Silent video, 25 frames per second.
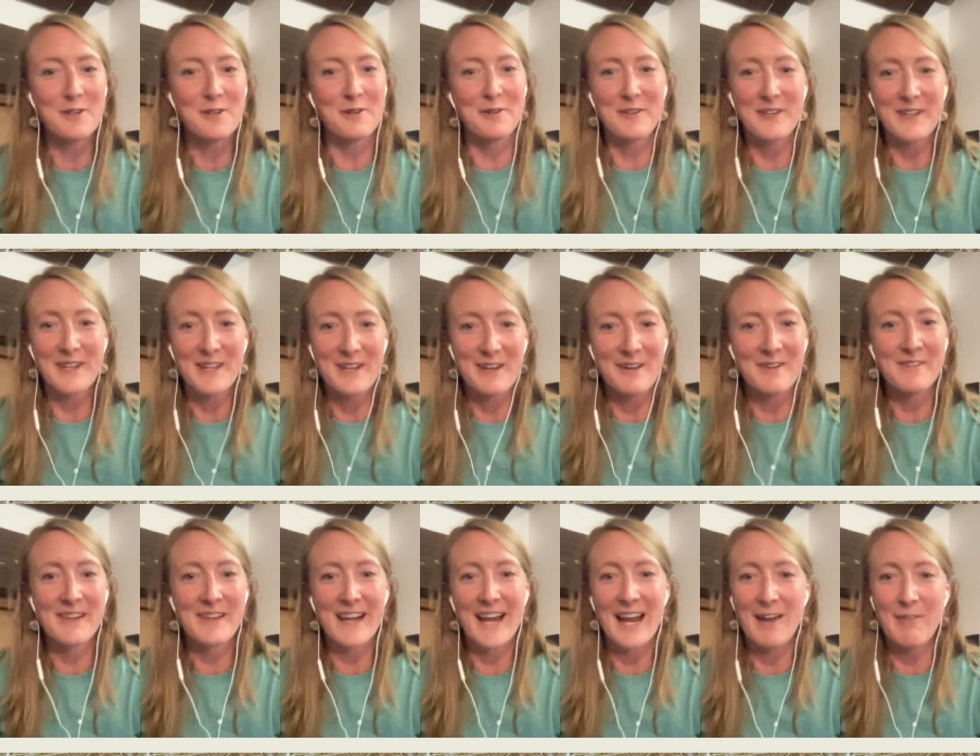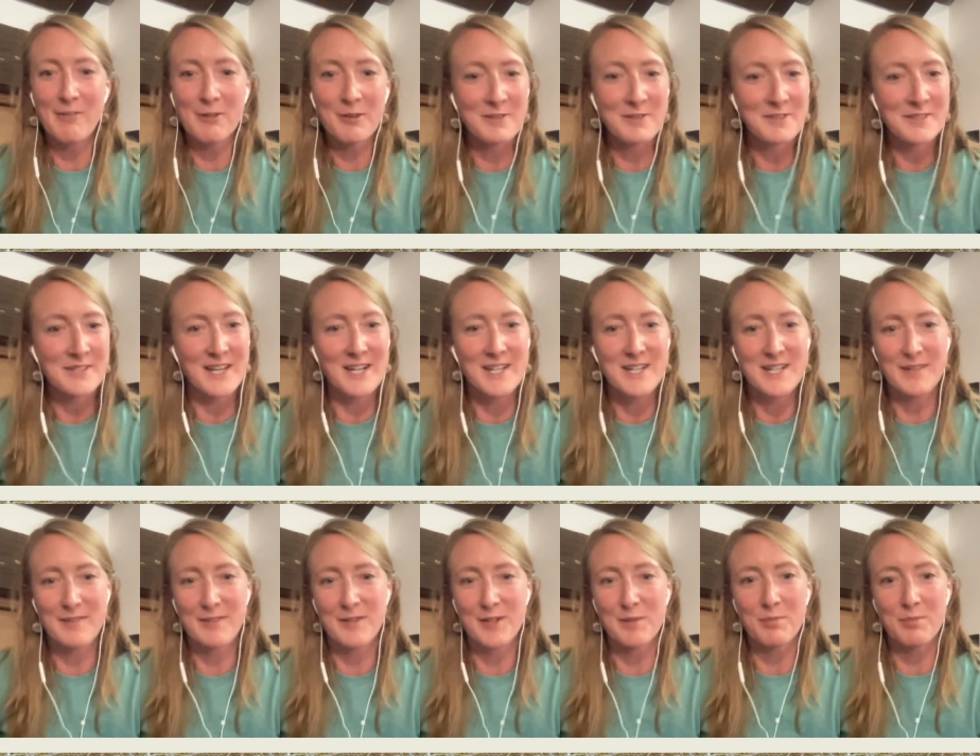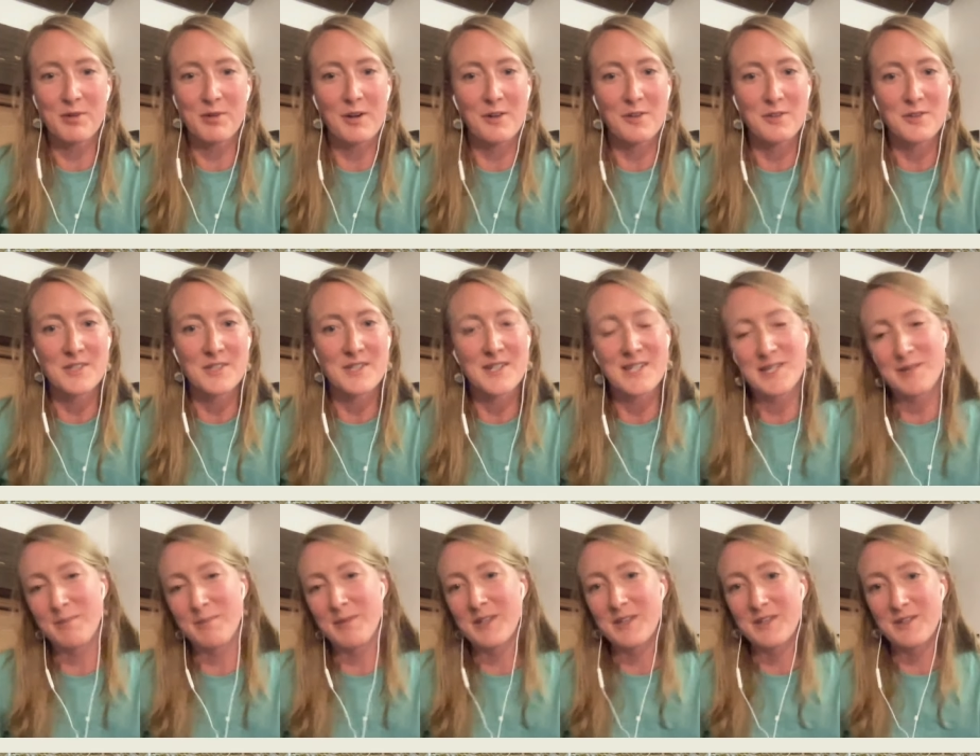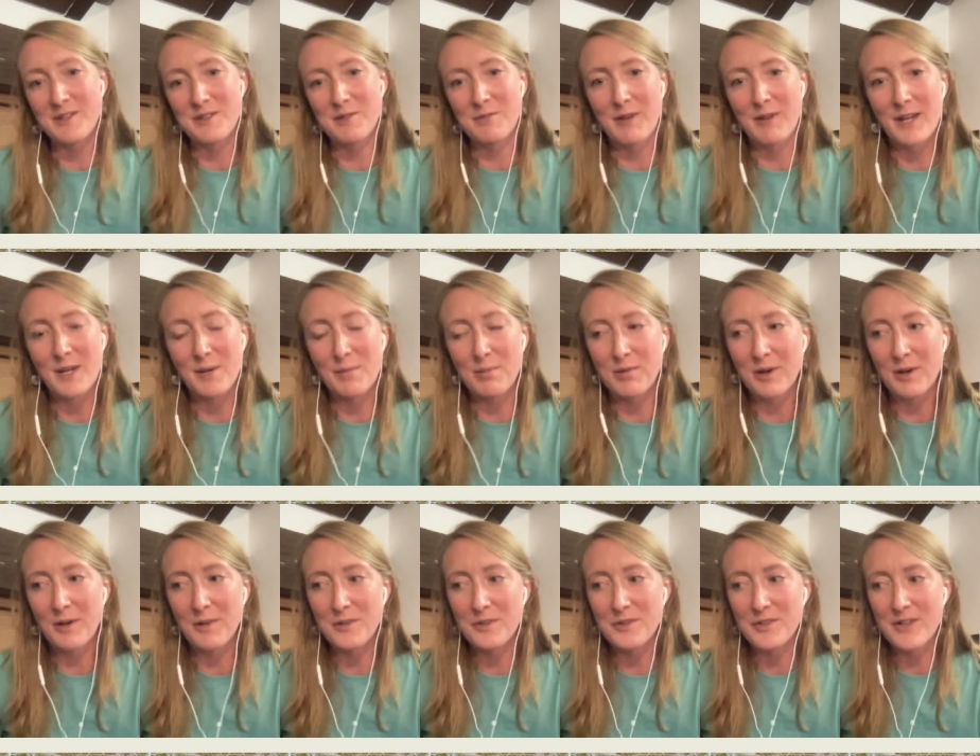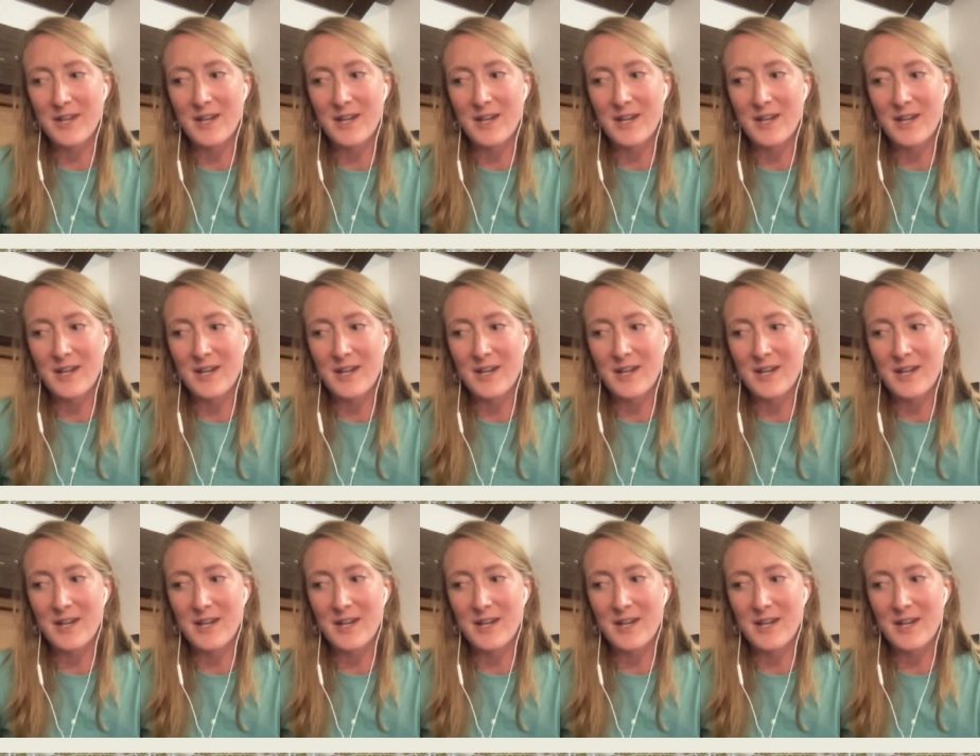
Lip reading: you know, like everyone's got a different approach. It doesn't mean there's a right approach.